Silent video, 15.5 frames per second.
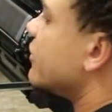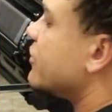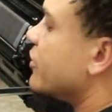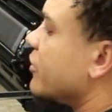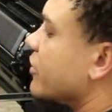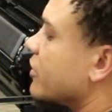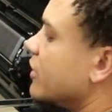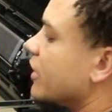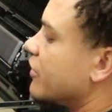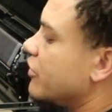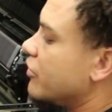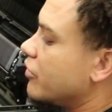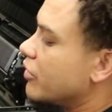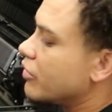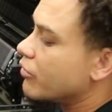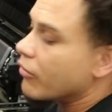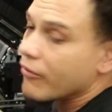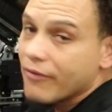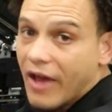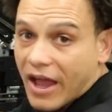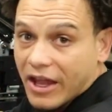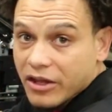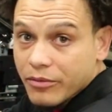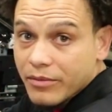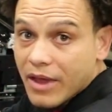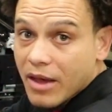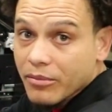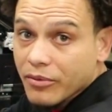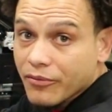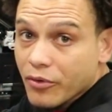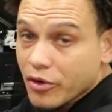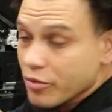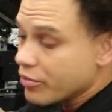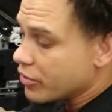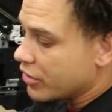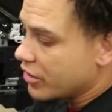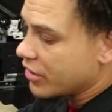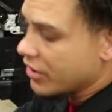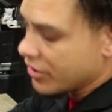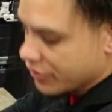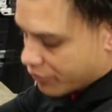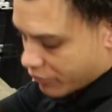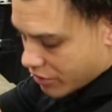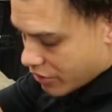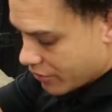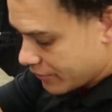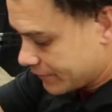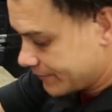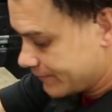Toner collecting unit. We'll vacuum that before you put it in as well.